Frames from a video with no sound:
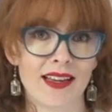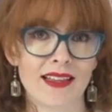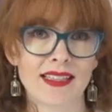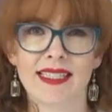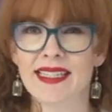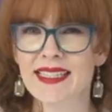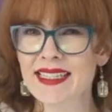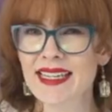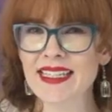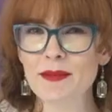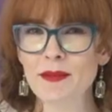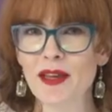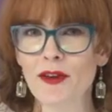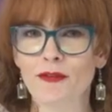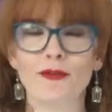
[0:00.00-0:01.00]
This doesn't need to
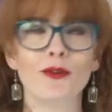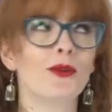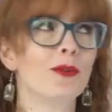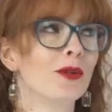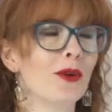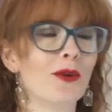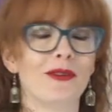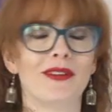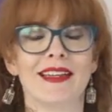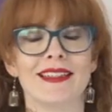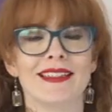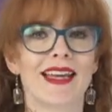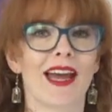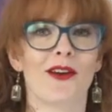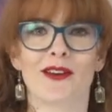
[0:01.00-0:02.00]
be a full-blown
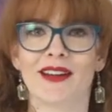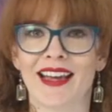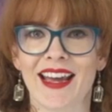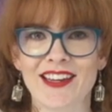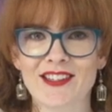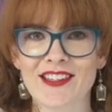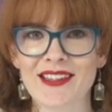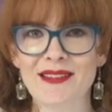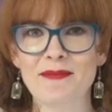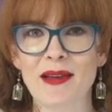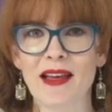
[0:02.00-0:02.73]
interrogation,